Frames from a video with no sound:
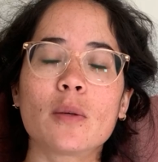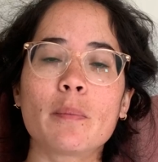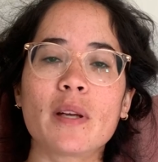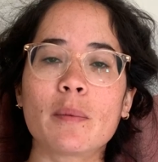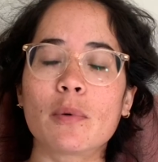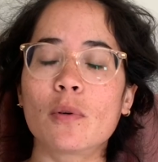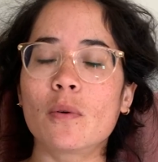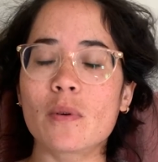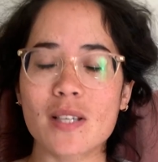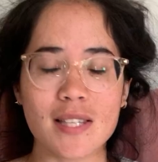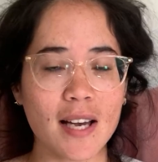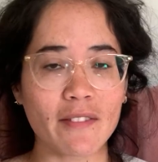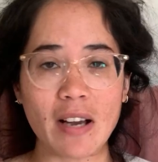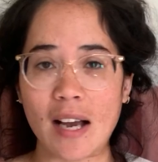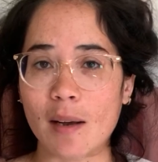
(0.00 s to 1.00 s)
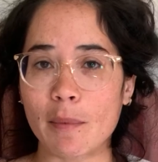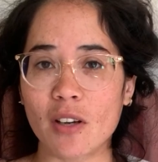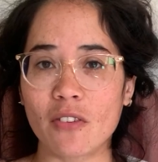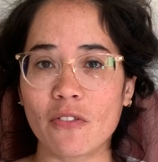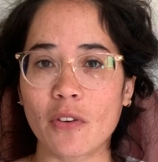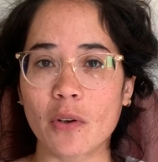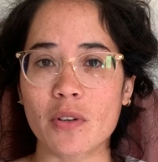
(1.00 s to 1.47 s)
People always have a habit
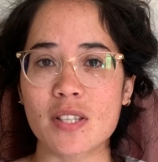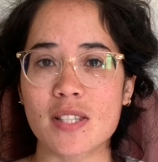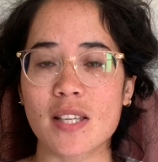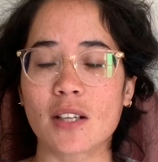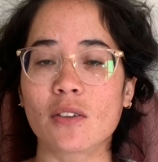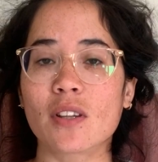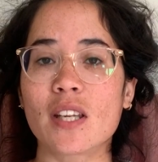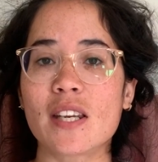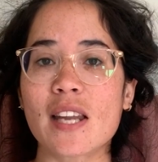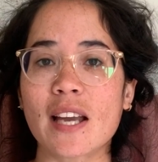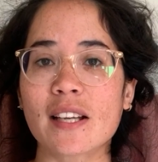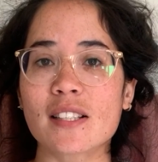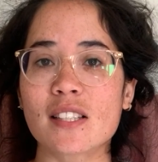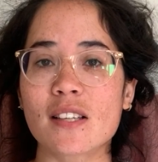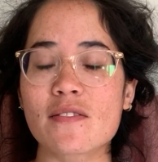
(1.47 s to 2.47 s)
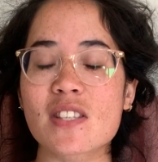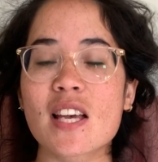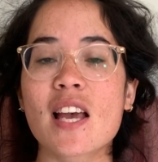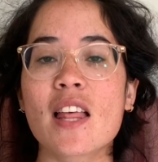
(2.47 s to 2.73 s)
of focusing on the negatives.